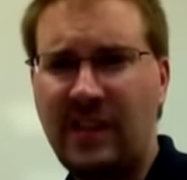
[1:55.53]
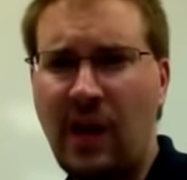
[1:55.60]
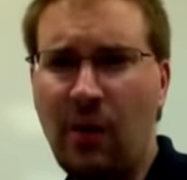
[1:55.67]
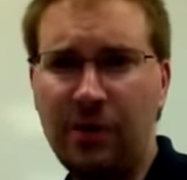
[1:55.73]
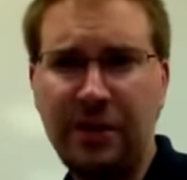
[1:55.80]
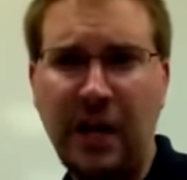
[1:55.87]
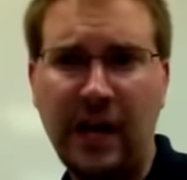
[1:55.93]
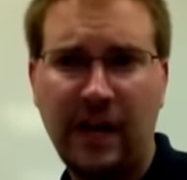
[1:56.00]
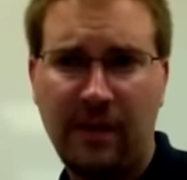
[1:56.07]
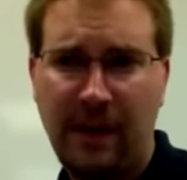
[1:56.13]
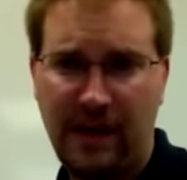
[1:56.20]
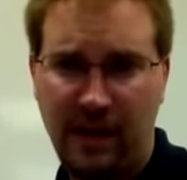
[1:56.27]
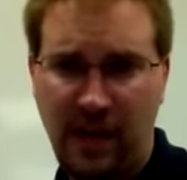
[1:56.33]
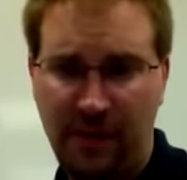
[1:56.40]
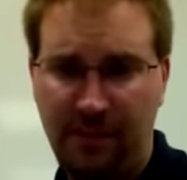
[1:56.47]
I will talk
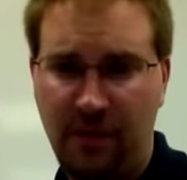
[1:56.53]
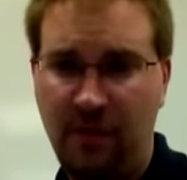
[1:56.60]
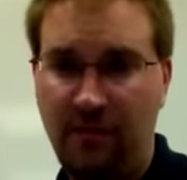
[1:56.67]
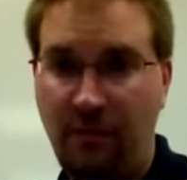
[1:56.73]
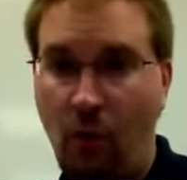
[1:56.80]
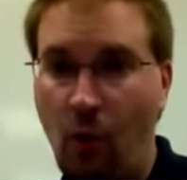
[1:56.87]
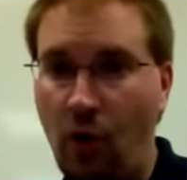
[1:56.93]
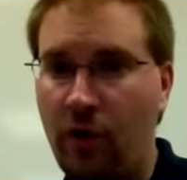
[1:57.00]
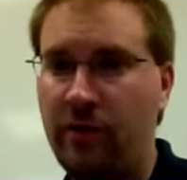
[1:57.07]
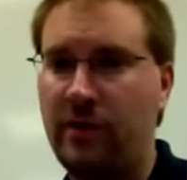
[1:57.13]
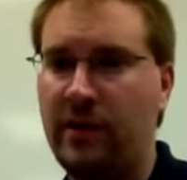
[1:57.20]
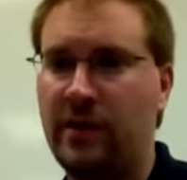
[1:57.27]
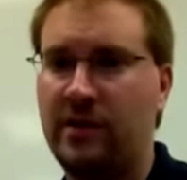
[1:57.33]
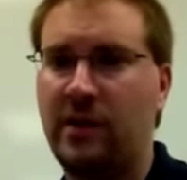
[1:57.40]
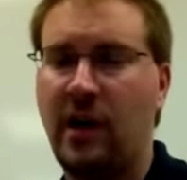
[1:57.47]
about a couple of more
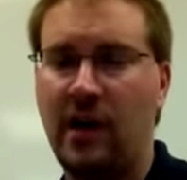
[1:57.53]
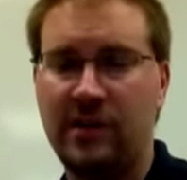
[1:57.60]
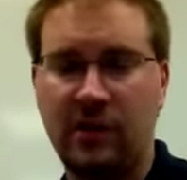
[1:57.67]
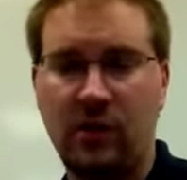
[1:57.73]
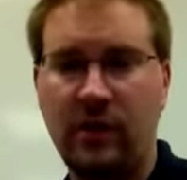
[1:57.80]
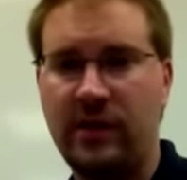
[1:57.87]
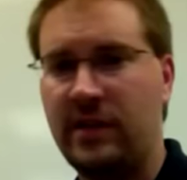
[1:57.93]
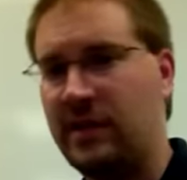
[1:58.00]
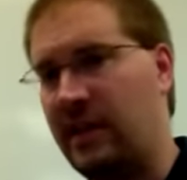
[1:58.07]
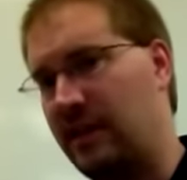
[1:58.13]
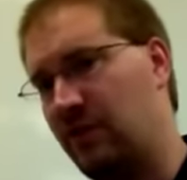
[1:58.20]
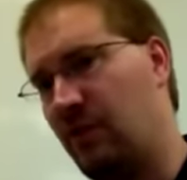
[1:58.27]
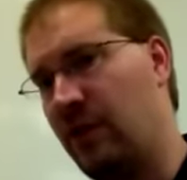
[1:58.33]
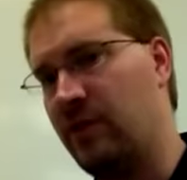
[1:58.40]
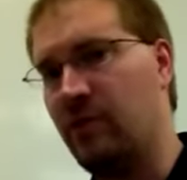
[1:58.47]
uh, consequences
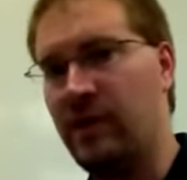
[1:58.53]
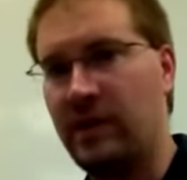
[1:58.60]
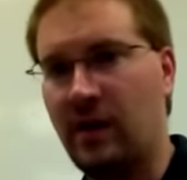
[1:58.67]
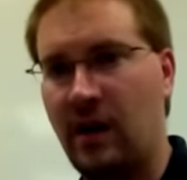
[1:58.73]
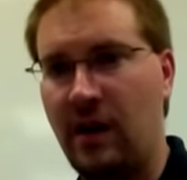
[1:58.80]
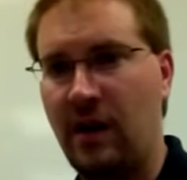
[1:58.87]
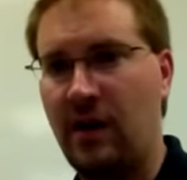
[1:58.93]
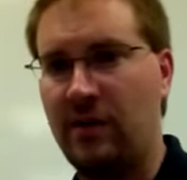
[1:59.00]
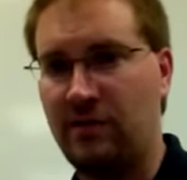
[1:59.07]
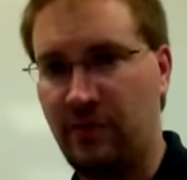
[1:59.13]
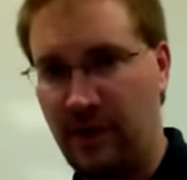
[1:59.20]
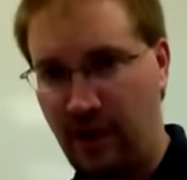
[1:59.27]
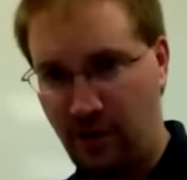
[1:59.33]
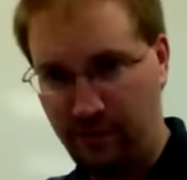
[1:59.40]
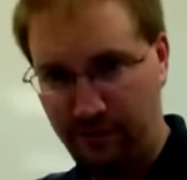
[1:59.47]
as, as we talk as
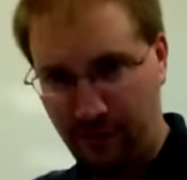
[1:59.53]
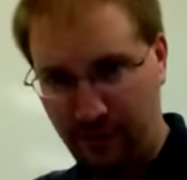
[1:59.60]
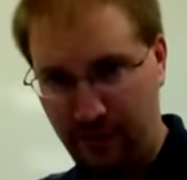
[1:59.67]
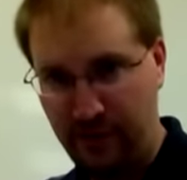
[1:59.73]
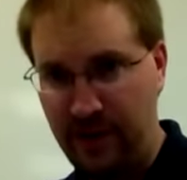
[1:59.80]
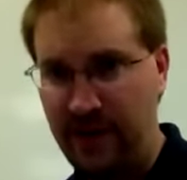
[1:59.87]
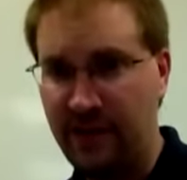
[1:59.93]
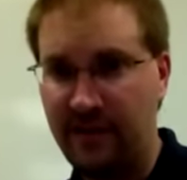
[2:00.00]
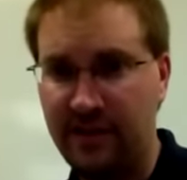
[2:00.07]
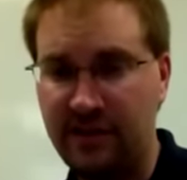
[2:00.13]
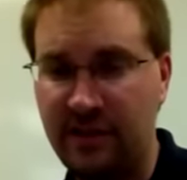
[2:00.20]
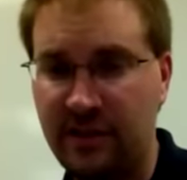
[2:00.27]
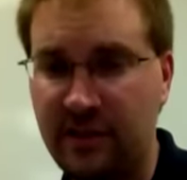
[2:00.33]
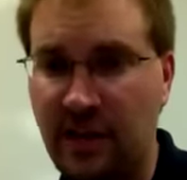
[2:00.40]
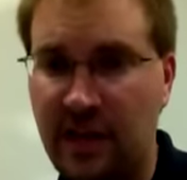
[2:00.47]
we go further into
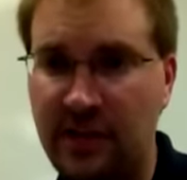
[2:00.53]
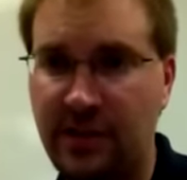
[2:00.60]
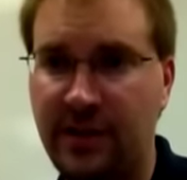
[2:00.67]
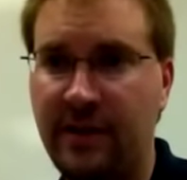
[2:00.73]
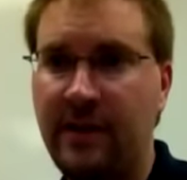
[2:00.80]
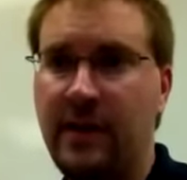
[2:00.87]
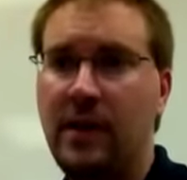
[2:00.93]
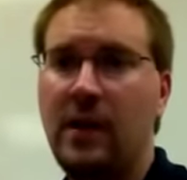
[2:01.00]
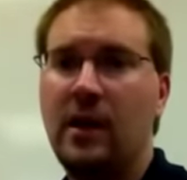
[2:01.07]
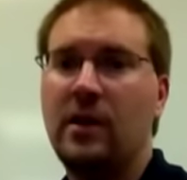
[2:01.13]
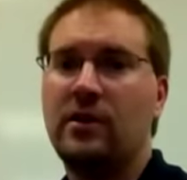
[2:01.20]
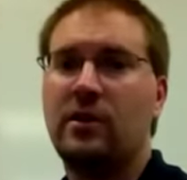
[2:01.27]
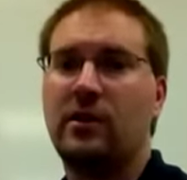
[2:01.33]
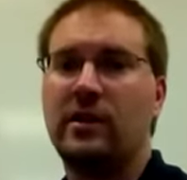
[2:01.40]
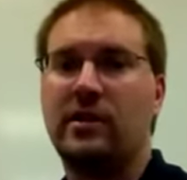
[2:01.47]
this discussion.
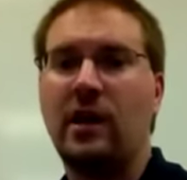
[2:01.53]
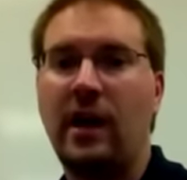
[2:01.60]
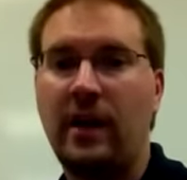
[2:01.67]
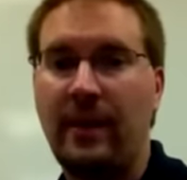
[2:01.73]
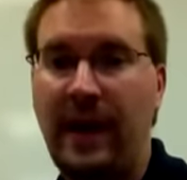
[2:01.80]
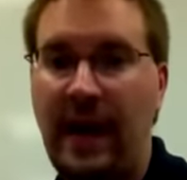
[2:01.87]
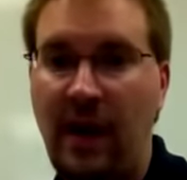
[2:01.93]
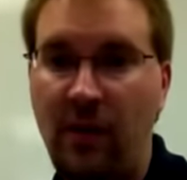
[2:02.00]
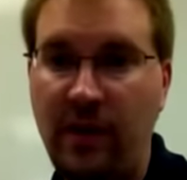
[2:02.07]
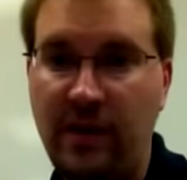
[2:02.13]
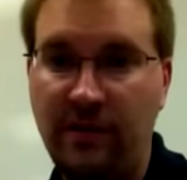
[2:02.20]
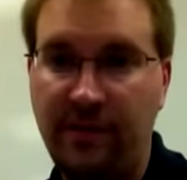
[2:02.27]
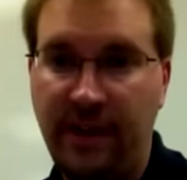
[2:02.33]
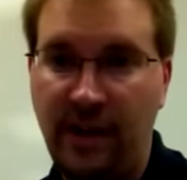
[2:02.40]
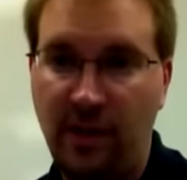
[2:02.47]
So let's talk about how we
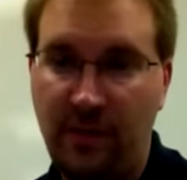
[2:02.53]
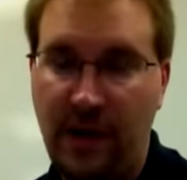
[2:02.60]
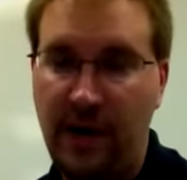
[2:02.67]
develop